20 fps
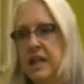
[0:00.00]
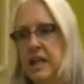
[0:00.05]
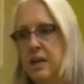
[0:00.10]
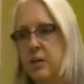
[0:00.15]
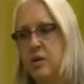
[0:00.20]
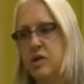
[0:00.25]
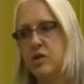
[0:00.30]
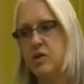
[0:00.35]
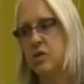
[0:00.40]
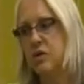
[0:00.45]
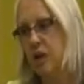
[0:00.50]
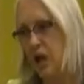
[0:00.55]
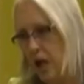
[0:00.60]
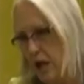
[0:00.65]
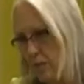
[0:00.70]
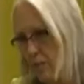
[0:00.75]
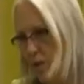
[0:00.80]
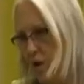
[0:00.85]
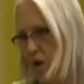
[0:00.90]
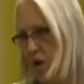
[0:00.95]
We do a
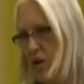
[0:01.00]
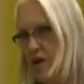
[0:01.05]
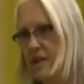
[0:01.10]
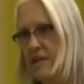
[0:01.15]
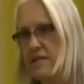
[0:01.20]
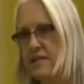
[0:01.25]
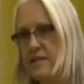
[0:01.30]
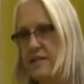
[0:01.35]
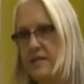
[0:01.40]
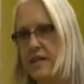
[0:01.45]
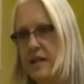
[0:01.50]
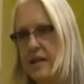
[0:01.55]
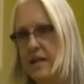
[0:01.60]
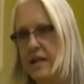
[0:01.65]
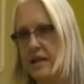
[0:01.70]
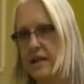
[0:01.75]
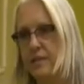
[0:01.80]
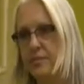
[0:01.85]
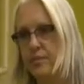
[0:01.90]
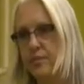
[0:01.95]
lot of parties
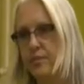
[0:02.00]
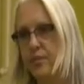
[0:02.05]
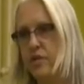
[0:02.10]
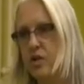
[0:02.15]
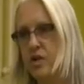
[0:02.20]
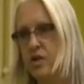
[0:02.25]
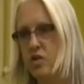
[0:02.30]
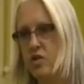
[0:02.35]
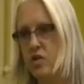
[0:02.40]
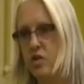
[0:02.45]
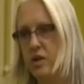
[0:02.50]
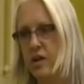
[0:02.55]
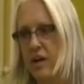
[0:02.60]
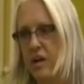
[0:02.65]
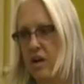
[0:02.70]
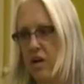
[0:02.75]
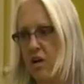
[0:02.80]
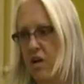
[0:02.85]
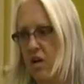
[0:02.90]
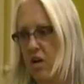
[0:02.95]

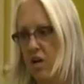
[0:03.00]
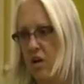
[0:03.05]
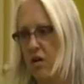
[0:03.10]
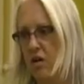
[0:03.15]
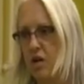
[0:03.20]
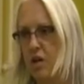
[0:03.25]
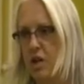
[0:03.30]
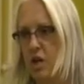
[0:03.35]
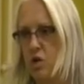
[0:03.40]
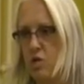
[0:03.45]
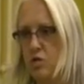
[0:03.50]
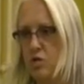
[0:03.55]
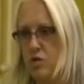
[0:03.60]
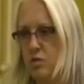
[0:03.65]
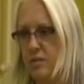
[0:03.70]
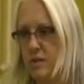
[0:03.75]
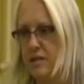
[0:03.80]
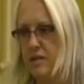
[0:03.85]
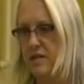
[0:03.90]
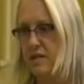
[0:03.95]
during our
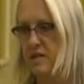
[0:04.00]
closed